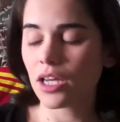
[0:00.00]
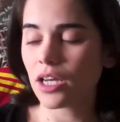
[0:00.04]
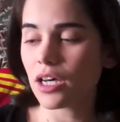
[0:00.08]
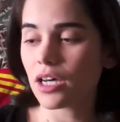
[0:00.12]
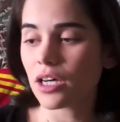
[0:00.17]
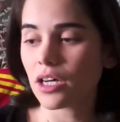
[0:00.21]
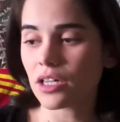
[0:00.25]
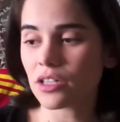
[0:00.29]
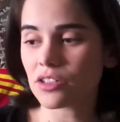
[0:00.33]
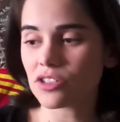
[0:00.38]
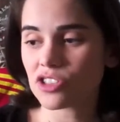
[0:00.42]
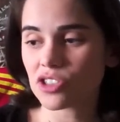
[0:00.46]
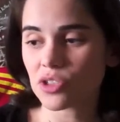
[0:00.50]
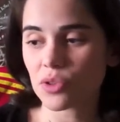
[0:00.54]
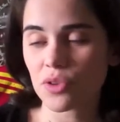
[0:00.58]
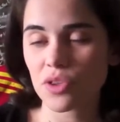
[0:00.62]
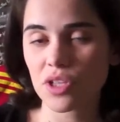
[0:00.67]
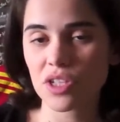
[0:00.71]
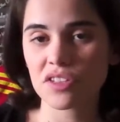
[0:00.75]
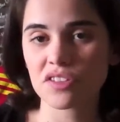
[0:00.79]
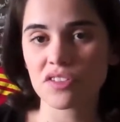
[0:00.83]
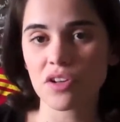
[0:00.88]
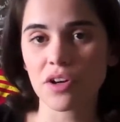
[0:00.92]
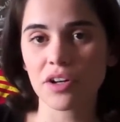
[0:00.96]
Uh, so
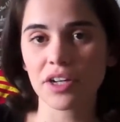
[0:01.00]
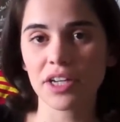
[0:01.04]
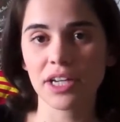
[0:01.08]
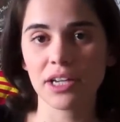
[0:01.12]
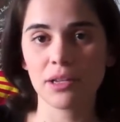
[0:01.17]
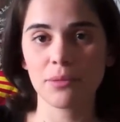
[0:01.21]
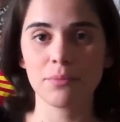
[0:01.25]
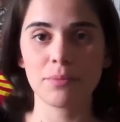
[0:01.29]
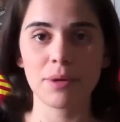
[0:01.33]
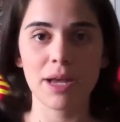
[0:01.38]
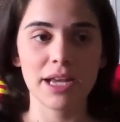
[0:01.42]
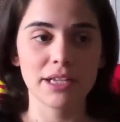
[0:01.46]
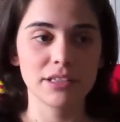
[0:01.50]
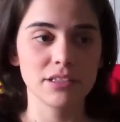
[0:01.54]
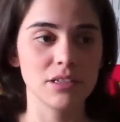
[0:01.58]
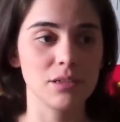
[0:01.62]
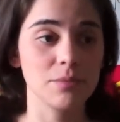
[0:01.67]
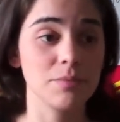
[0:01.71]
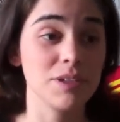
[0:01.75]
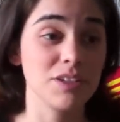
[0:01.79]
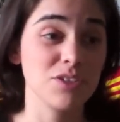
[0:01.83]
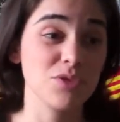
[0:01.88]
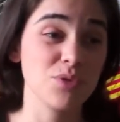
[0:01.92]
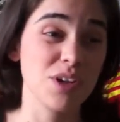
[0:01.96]
things are getting backed
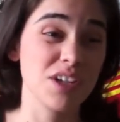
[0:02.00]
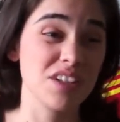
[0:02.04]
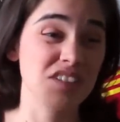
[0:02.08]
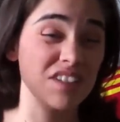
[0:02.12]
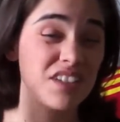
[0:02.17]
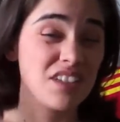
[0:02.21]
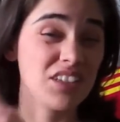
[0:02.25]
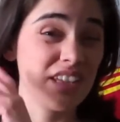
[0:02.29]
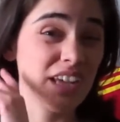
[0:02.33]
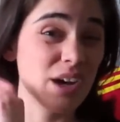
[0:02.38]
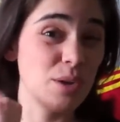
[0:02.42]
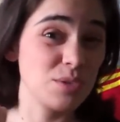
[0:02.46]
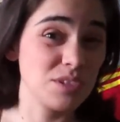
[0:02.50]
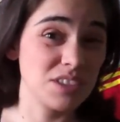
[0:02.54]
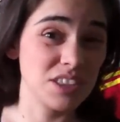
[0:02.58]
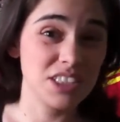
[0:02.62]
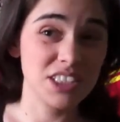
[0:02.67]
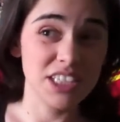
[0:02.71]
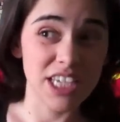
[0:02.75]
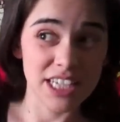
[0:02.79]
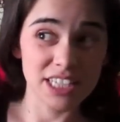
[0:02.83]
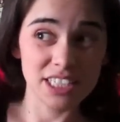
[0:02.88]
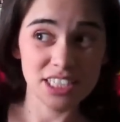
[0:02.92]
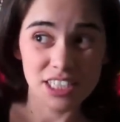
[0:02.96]
up. That's why I said that was a
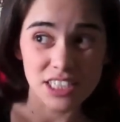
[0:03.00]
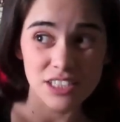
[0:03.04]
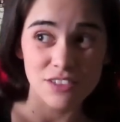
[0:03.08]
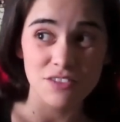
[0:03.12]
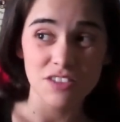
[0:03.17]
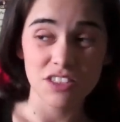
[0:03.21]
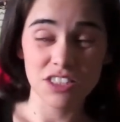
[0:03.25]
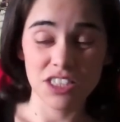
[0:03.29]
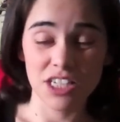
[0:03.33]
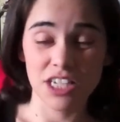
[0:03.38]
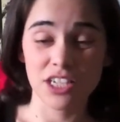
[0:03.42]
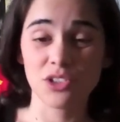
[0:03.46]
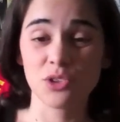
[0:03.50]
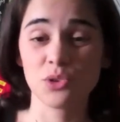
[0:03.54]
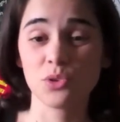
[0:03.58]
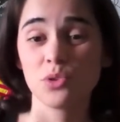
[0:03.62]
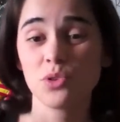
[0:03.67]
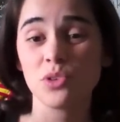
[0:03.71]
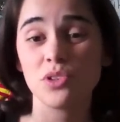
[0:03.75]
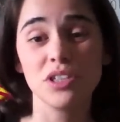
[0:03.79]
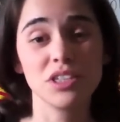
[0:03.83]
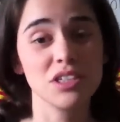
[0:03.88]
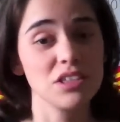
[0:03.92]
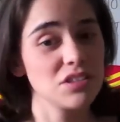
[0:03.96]
tentative
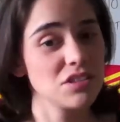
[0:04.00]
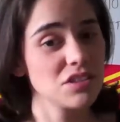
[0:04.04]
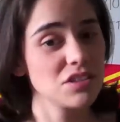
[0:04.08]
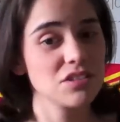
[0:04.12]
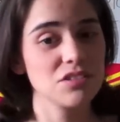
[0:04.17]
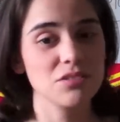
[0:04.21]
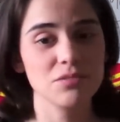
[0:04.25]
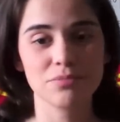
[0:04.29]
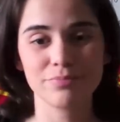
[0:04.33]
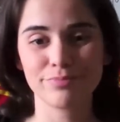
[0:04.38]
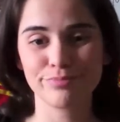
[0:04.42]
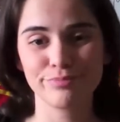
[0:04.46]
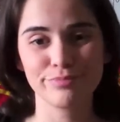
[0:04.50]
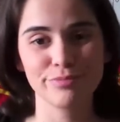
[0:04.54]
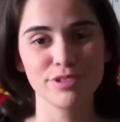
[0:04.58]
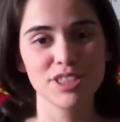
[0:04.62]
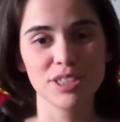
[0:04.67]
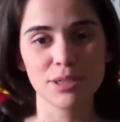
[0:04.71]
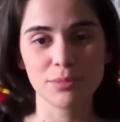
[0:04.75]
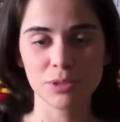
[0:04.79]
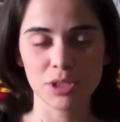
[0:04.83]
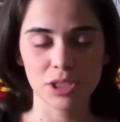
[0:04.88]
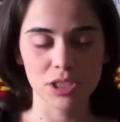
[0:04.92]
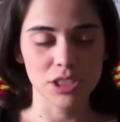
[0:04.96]
schedule. It's
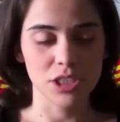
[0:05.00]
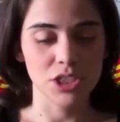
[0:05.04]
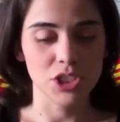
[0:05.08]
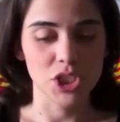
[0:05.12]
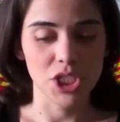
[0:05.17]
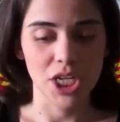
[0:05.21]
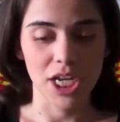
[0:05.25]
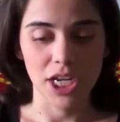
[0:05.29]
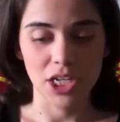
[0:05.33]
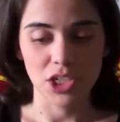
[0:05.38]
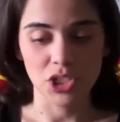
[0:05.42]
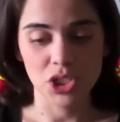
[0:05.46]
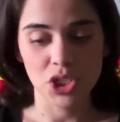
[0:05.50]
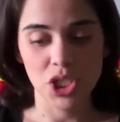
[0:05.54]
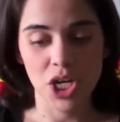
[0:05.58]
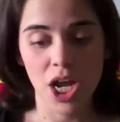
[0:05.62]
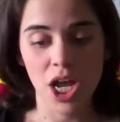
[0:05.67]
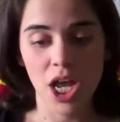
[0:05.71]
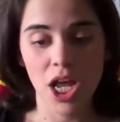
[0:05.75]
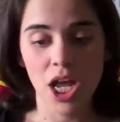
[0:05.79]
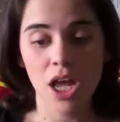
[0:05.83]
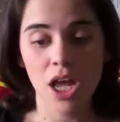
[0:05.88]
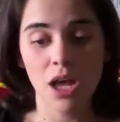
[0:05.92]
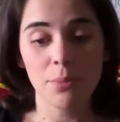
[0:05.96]
subject to change.
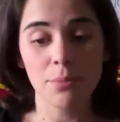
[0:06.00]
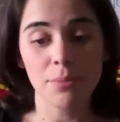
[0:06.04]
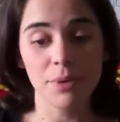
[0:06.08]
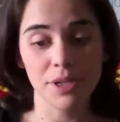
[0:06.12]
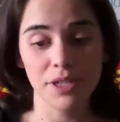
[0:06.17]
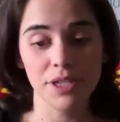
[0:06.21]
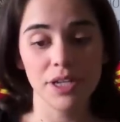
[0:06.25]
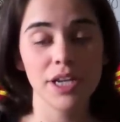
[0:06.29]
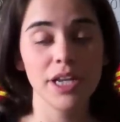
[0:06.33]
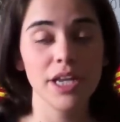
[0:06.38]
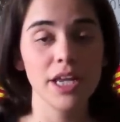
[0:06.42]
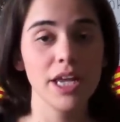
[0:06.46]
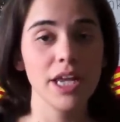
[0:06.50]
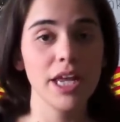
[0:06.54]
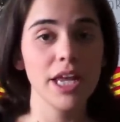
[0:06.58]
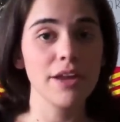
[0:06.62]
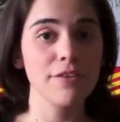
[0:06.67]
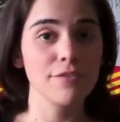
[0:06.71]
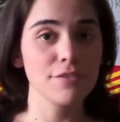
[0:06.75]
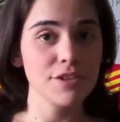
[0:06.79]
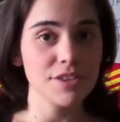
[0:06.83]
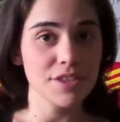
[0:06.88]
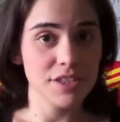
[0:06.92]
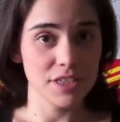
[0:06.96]
But
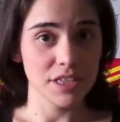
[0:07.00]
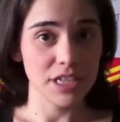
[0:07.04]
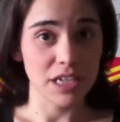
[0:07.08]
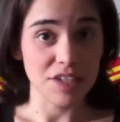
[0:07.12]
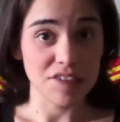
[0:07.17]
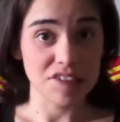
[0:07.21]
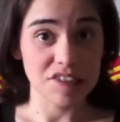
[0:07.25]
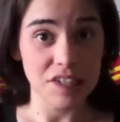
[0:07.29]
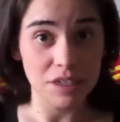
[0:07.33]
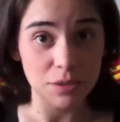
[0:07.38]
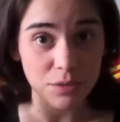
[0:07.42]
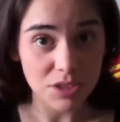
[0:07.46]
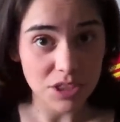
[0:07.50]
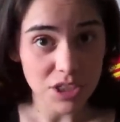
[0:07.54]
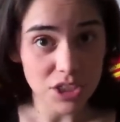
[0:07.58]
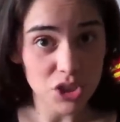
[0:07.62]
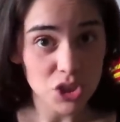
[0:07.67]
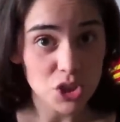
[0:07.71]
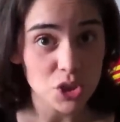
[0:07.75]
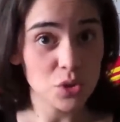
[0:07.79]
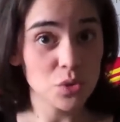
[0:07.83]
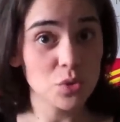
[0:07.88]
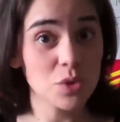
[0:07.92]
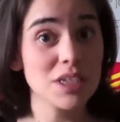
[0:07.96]
everything that I said I was going
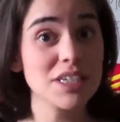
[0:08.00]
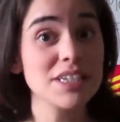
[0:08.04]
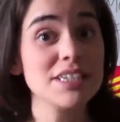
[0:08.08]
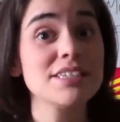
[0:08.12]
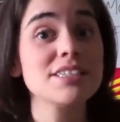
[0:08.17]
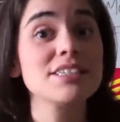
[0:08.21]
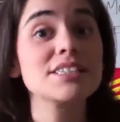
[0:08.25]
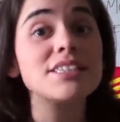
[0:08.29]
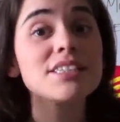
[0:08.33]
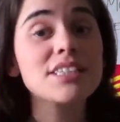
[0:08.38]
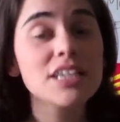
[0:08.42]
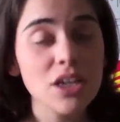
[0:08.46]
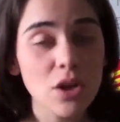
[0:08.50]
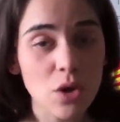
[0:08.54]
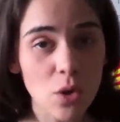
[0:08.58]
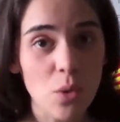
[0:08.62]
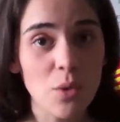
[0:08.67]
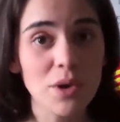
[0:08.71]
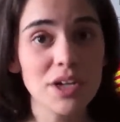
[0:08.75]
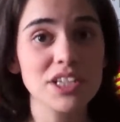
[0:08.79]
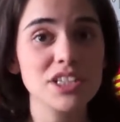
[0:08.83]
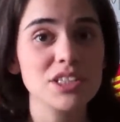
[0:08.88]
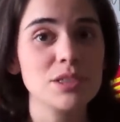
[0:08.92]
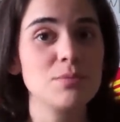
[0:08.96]
to do is
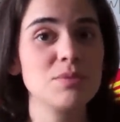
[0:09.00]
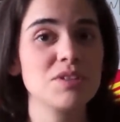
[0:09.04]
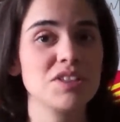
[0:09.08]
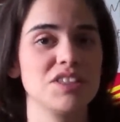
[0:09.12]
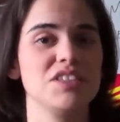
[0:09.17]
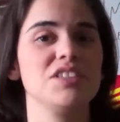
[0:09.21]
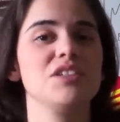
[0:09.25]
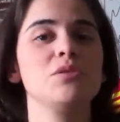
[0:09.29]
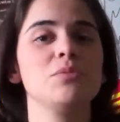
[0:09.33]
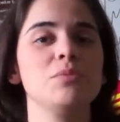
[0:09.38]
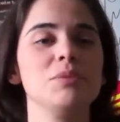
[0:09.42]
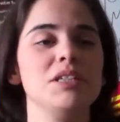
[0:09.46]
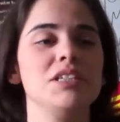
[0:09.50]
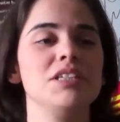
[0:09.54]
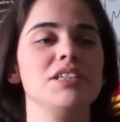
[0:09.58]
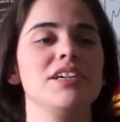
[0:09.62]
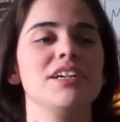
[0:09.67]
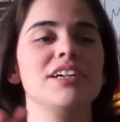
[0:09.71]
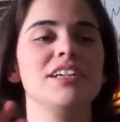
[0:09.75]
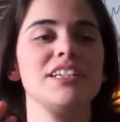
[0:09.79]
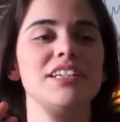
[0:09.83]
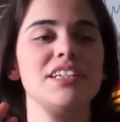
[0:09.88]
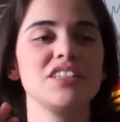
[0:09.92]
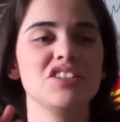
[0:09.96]
going to still be
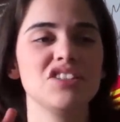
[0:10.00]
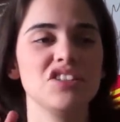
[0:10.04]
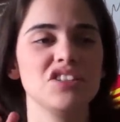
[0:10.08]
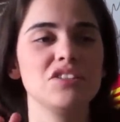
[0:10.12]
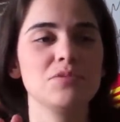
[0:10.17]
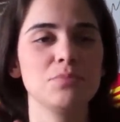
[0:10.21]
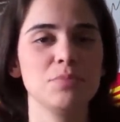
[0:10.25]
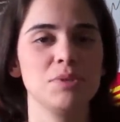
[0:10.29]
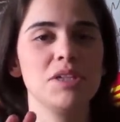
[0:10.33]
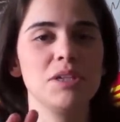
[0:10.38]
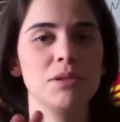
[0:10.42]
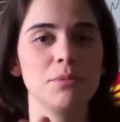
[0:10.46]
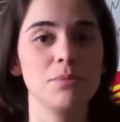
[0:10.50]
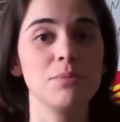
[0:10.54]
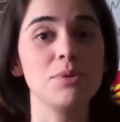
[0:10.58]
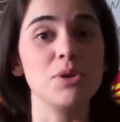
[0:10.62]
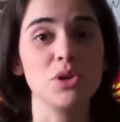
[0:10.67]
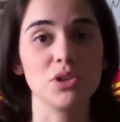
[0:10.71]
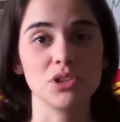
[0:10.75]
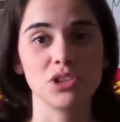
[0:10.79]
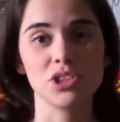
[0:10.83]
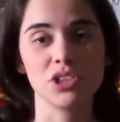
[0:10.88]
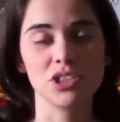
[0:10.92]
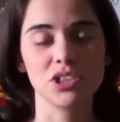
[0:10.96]
done. It's just being
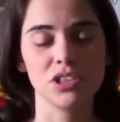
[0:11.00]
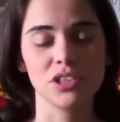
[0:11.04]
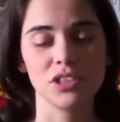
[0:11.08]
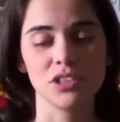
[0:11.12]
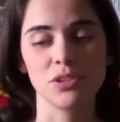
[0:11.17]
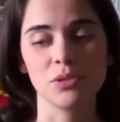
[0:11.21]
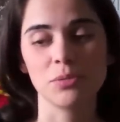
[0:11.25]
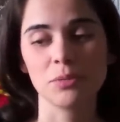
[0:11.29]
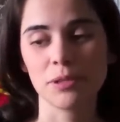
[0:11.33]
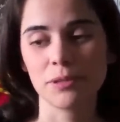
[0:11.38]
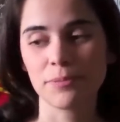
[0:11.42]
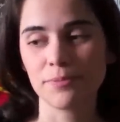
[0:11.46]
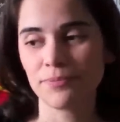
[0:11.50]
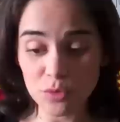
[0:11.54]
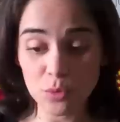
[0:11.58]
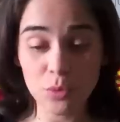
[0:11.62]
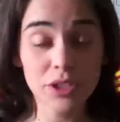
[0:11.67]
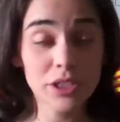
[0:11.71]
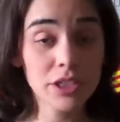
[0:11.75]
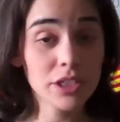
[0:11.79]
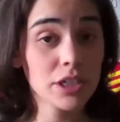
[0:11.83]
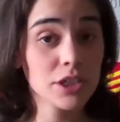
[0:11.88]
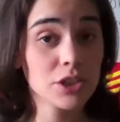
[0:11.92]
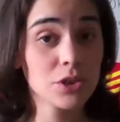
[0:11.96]
pushed a little bit.
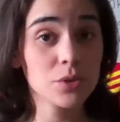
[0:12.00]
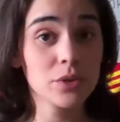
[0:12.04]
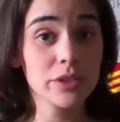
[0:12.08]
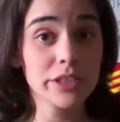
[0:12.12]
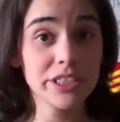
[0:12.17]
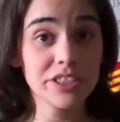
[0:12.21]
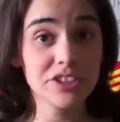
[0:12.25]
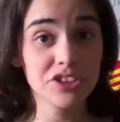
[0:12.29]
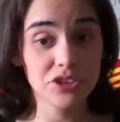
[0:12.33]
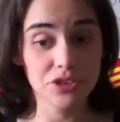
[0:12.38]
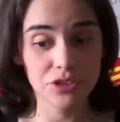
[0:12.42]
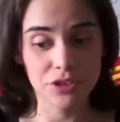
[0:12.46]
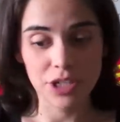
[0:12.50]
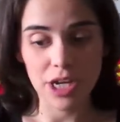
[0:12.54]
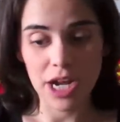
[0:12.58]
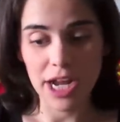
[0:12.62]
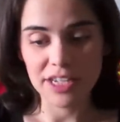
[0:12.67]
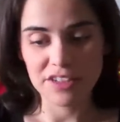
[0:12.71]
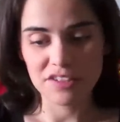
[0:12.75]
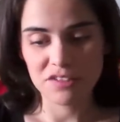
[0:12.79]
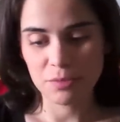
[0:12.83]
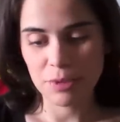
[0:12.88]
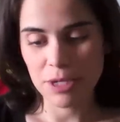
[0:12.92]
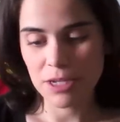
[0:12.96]
What did I do on Easter?
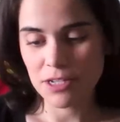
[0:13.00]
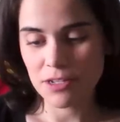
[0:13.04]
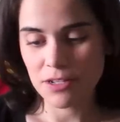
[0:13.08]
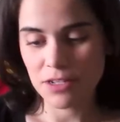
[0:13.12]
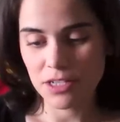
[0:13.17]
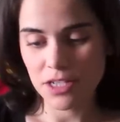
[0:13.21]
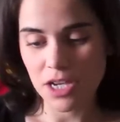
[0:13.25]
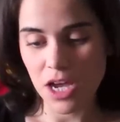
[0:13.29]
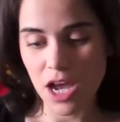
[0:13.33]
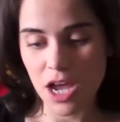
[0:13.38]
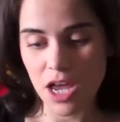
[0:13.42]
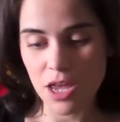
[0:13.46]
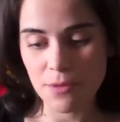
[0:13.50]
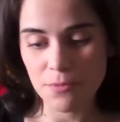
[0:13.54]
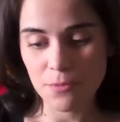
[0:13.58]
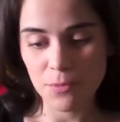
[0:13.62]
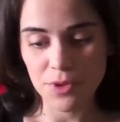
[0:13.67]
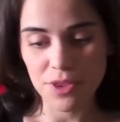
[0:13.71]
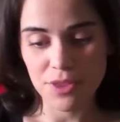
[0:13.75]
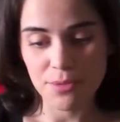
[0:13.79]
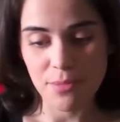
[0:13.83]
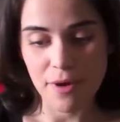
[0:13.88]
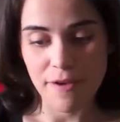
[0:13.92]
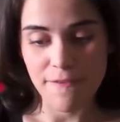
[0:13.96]
I spent time
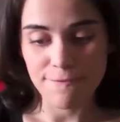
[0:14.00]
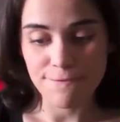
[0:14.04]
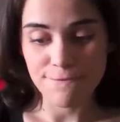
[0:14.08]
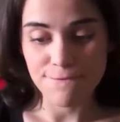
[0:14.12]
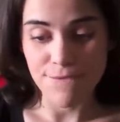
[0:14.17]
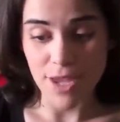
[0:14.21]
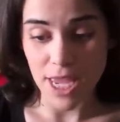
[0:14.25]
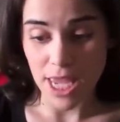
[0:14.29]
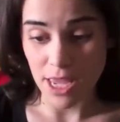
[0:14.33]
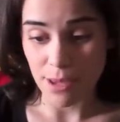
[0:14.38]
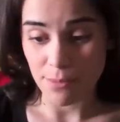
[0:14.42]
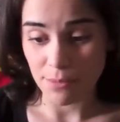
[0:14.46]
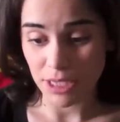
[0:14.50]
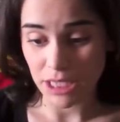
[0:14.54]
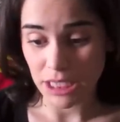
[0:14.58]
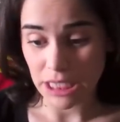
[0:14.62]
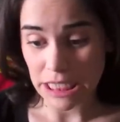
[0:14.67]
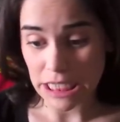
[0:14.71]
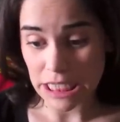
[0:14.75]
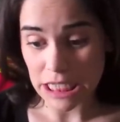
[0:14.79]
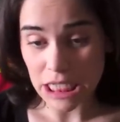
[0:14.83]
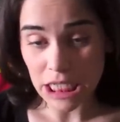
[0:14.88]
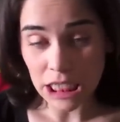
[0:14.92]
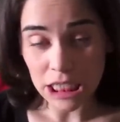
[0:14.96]
with my
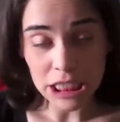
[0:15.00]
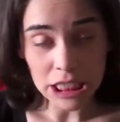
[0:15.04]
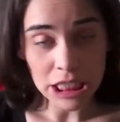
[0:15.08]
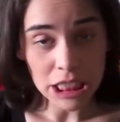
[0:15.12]
family.